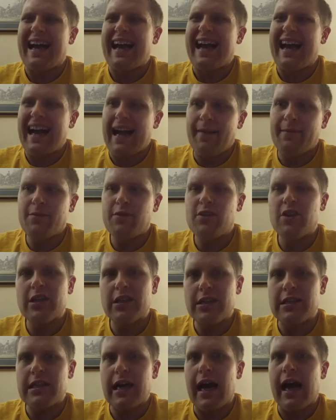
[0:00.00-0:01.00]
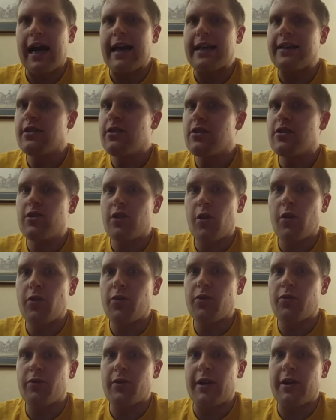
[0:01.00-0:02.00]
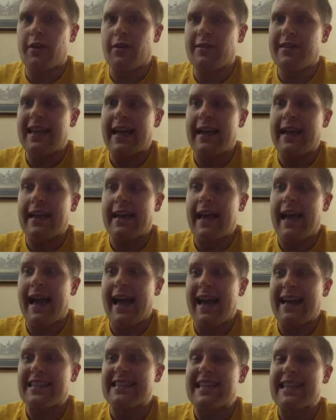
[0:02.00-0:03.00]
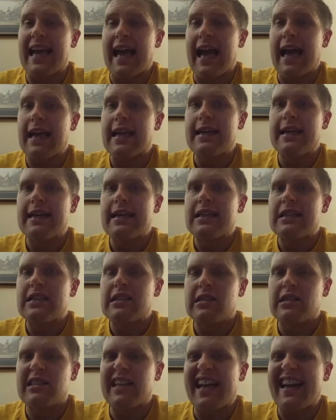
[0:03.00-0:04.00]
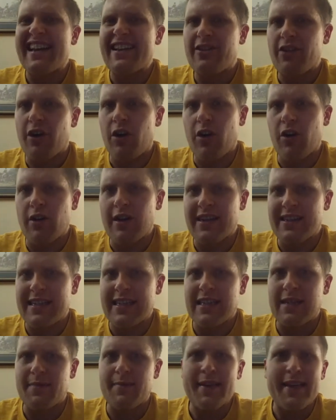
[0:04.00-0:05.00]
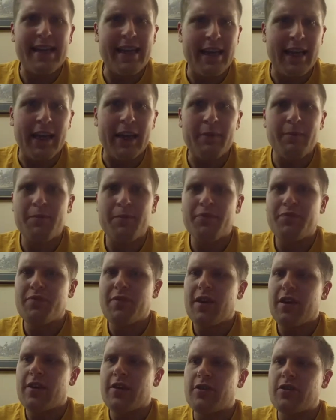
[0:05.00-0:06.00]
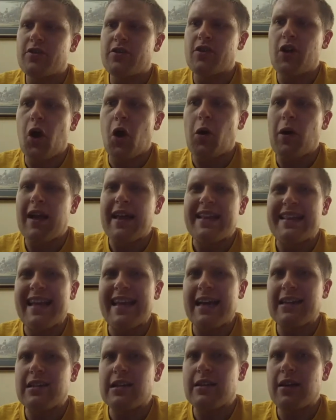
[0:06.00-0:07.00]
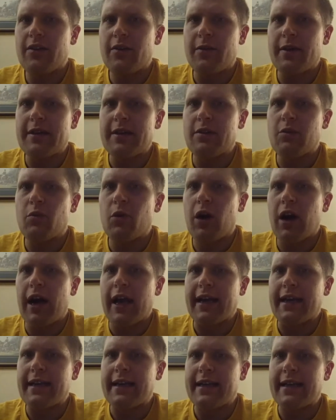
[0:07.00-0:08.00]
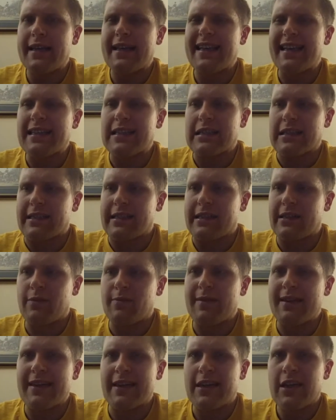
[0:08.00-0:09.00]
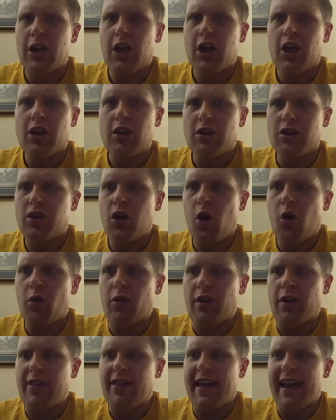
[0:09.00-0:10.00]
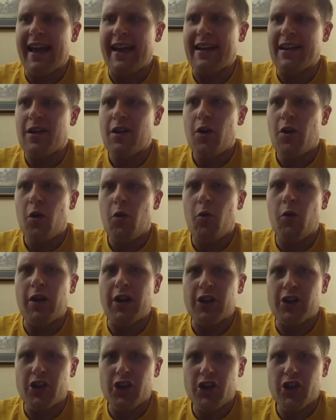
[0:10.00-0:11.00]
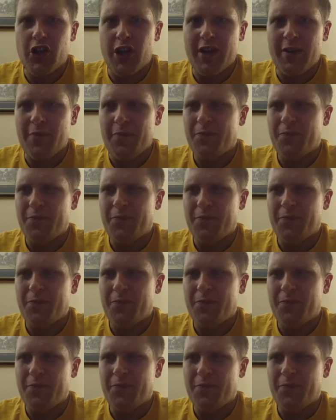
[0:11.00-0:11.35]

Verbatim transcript: I'm just not so thrilled that it has that slight tartness at the beginning. So that's another reason why it gets a little bit lower than what it should.